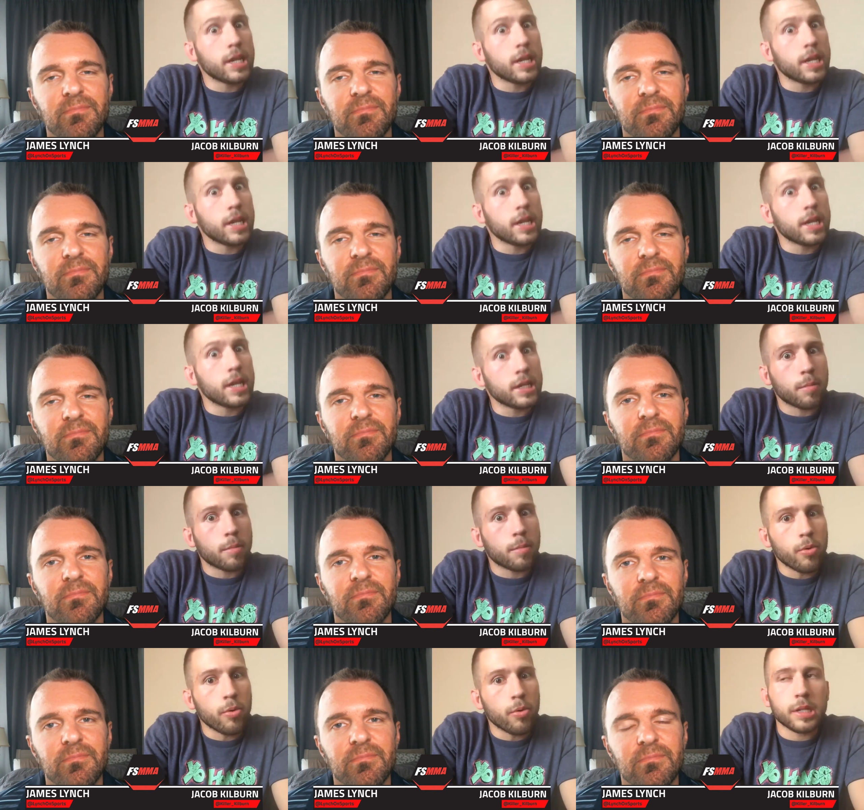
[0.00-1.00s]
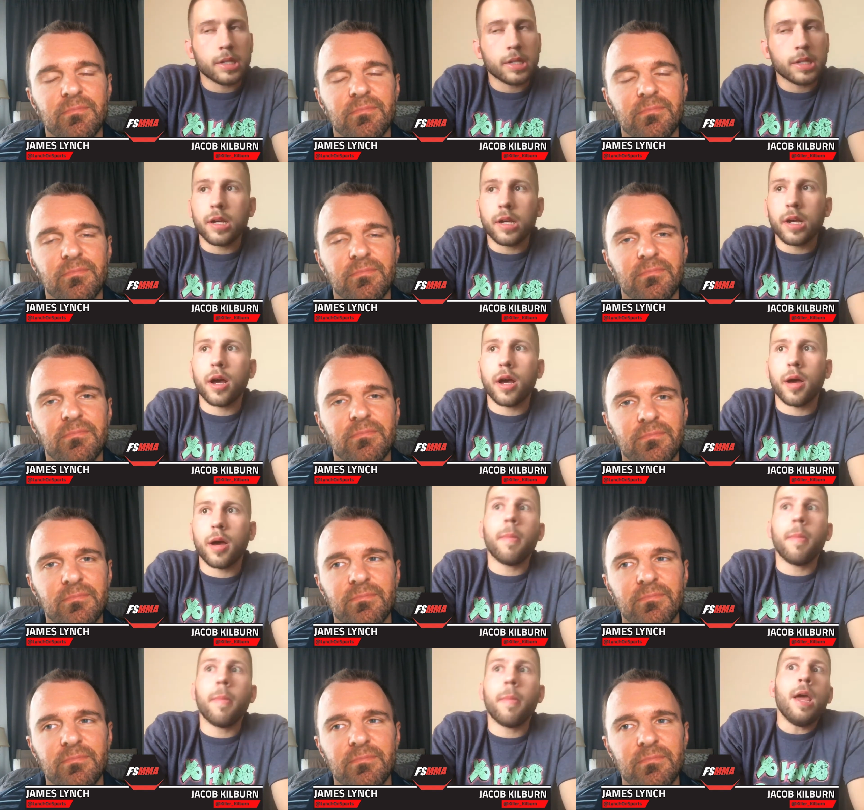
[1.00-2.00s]
Speaker 1: weight is important,
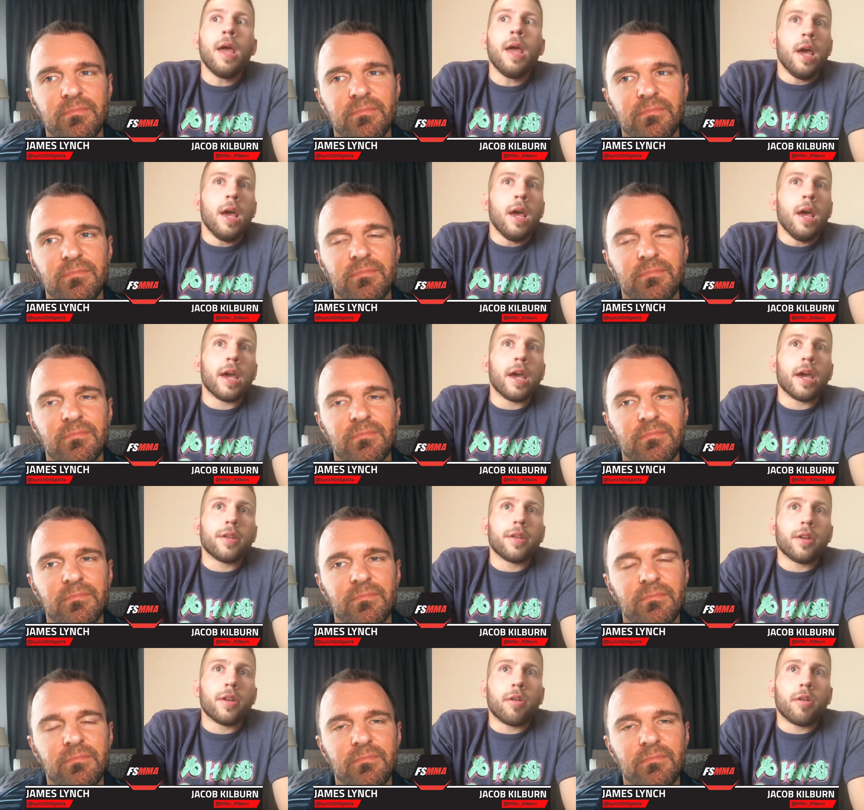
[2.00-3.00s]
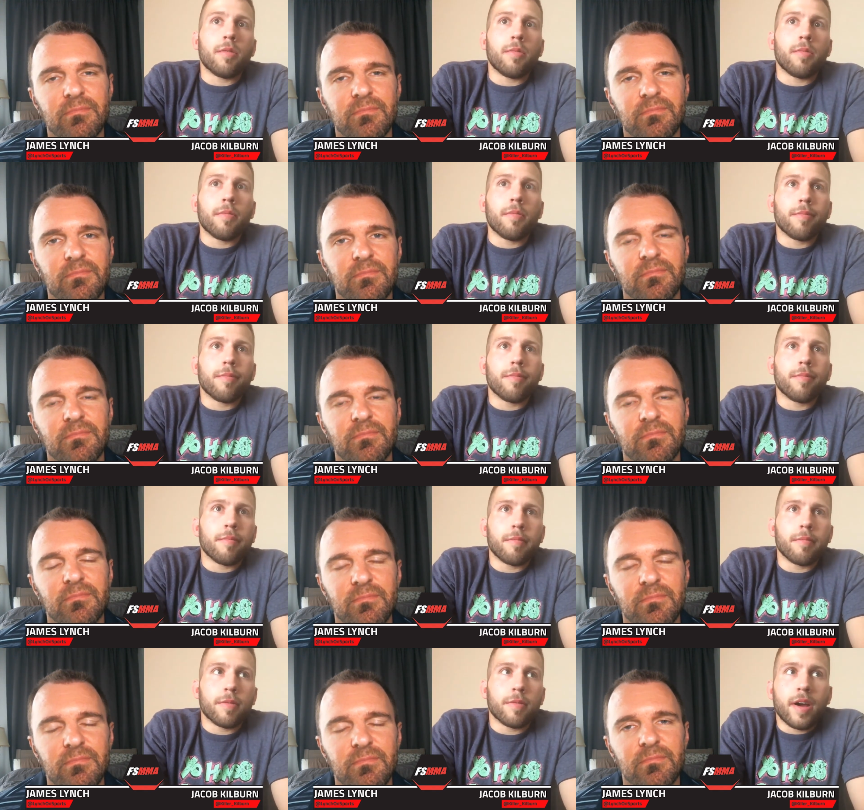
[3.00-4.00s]
and
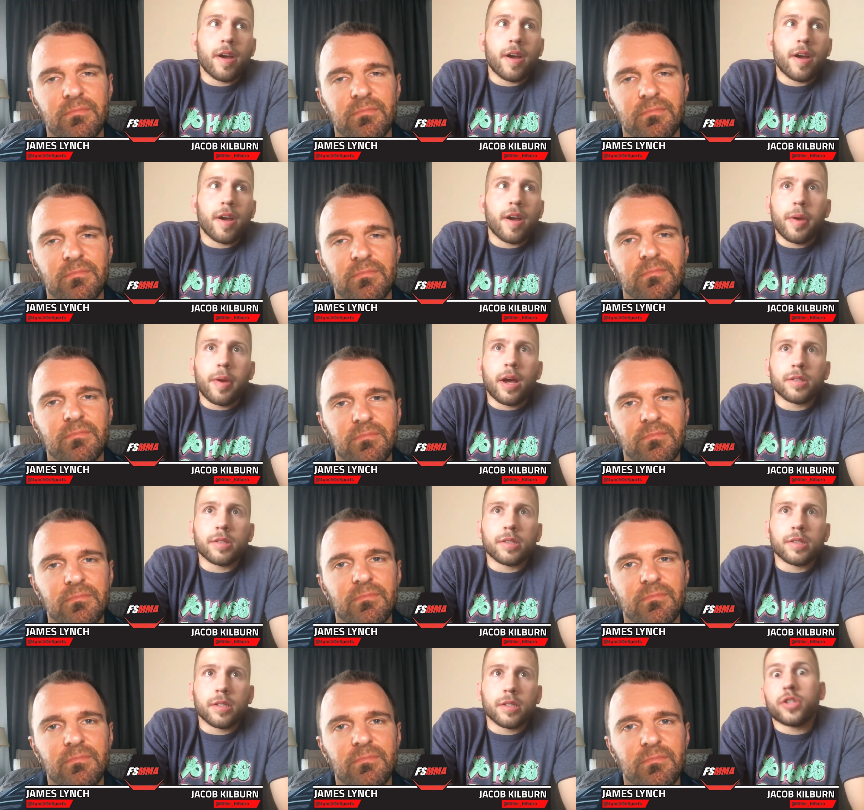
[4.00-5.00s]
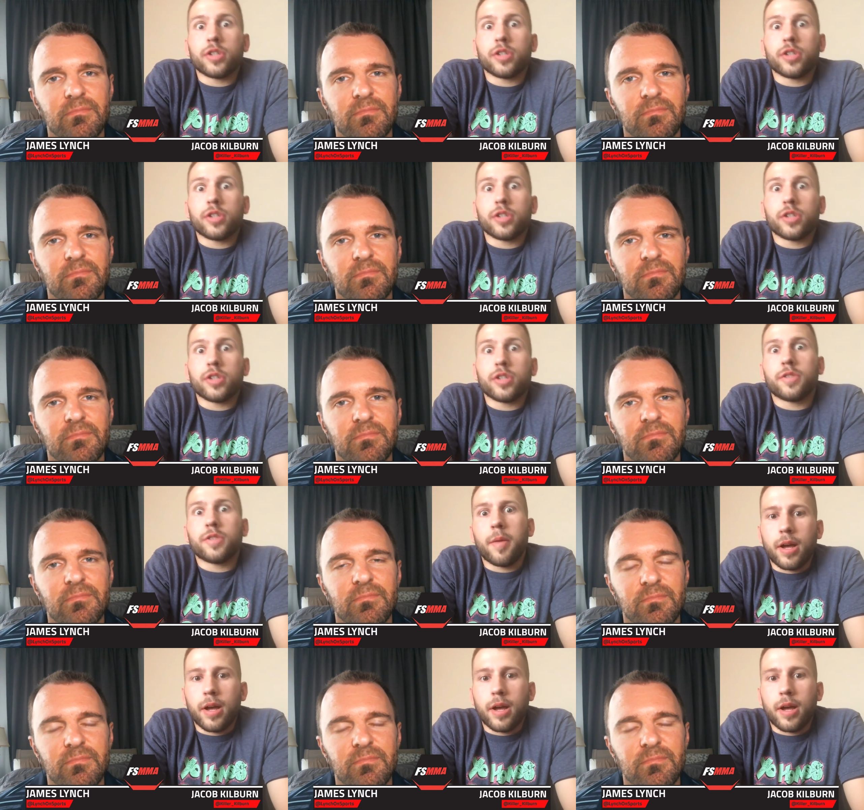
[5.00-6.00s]
5 pounds, it's not just
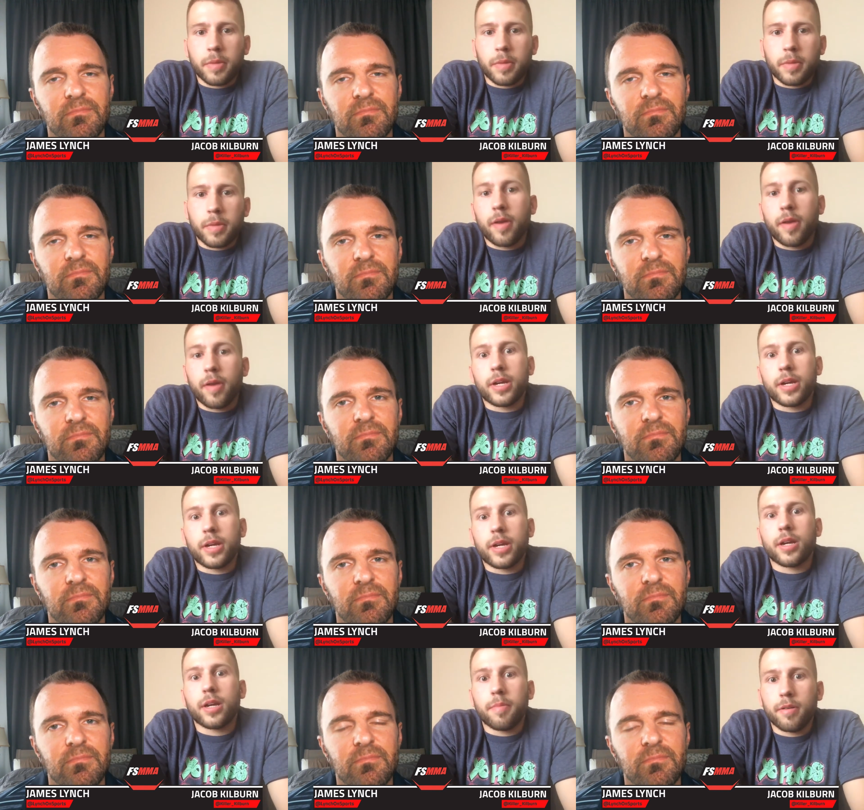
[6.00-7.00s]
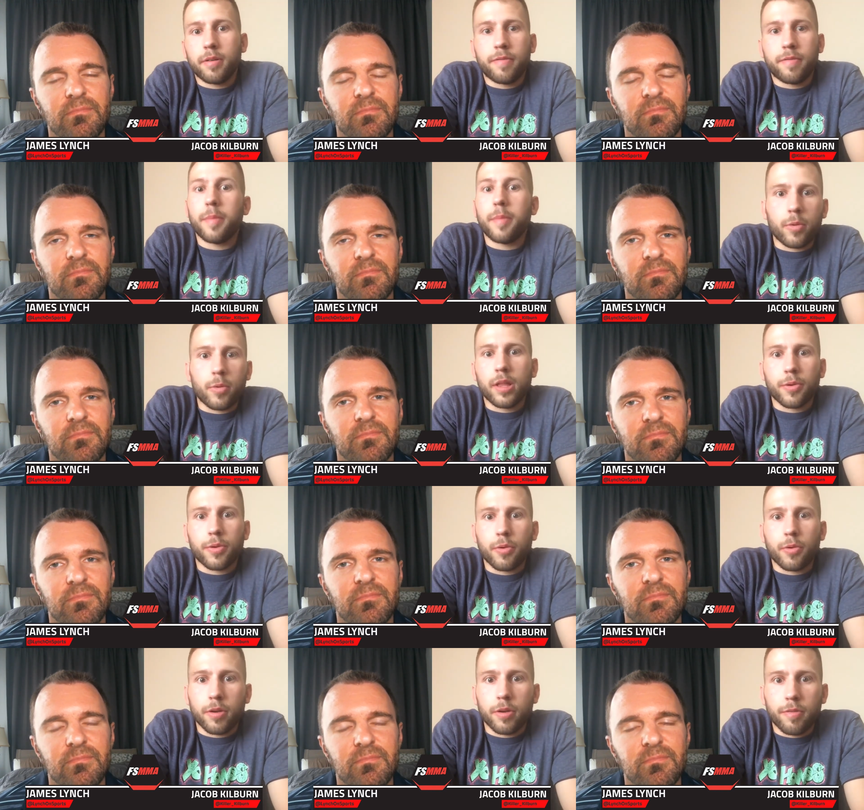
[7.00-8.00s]
5 pounds. I mean, if I pick up a 5-pound
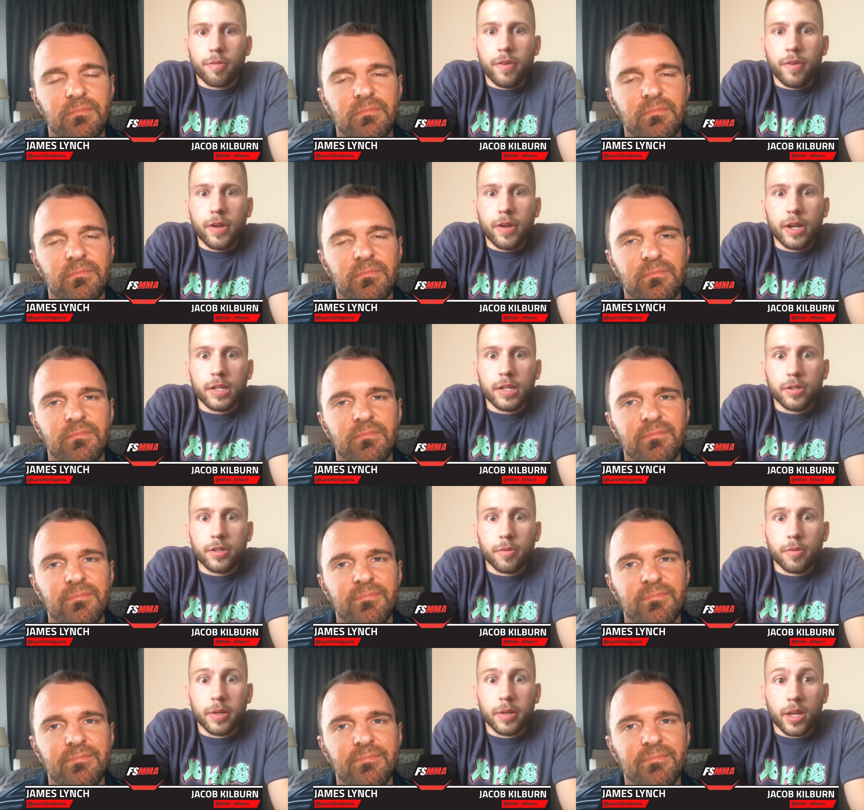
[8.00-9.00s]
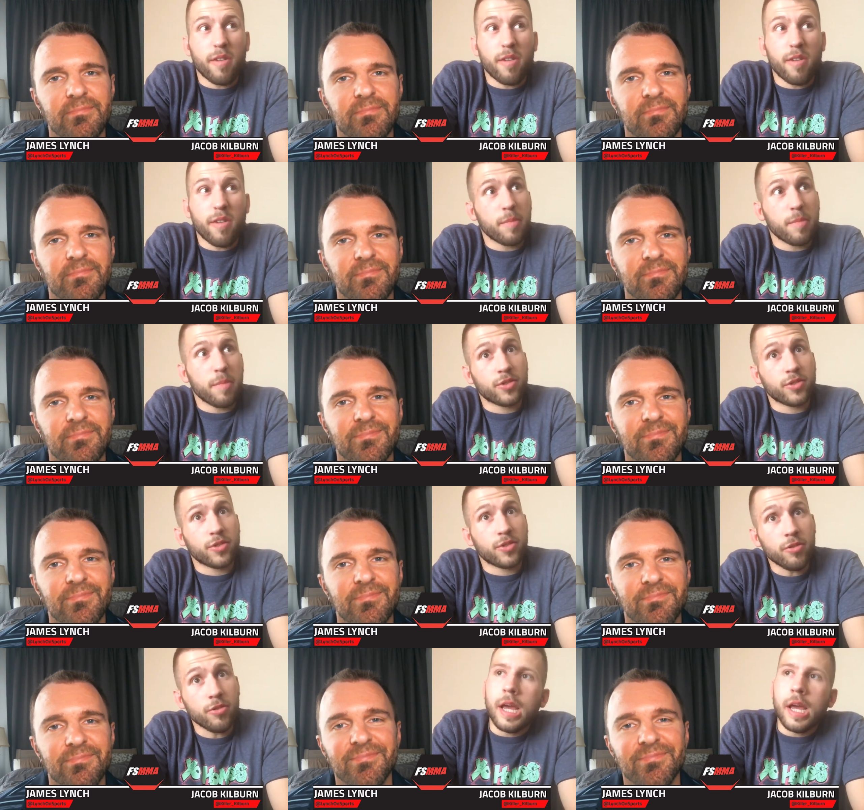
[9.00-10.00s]
weight and throw it at your face, you'll be like, wow, 5
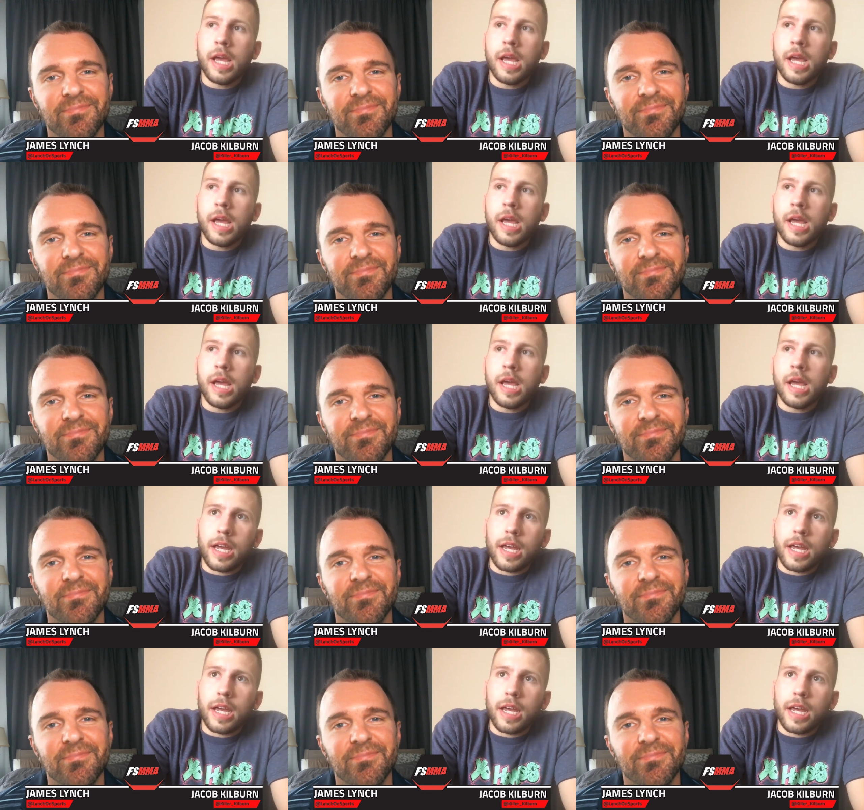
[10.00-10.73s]
pounds hurts. But